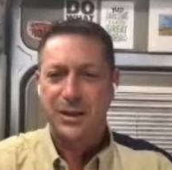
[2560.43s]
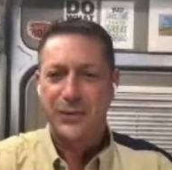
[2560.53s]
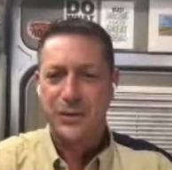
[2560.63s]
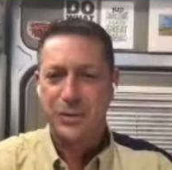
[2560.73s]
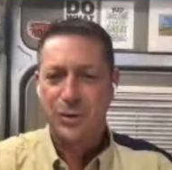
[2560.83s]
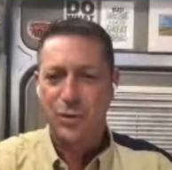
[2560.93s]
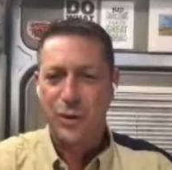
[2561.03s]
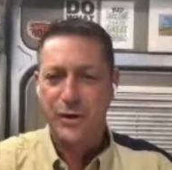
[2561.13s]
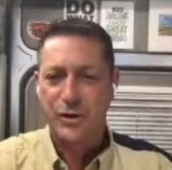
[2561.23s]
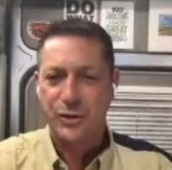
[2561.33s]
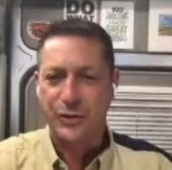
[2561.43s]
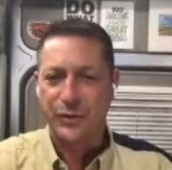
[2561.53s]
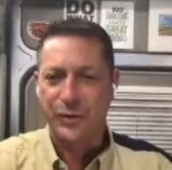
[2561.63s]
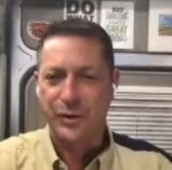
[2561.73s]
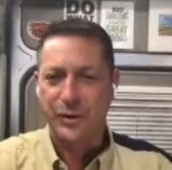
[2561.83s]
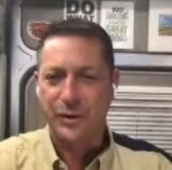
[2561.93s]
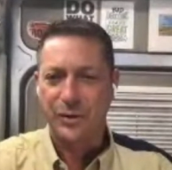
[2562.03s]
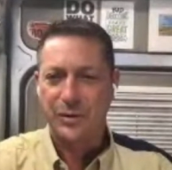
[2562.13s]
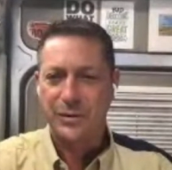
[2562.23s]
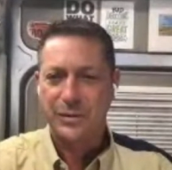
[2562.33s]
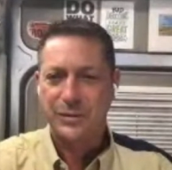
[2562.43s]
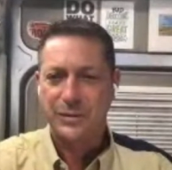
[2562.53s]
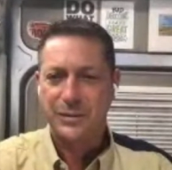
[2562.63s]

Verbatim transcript: looking for some questions here.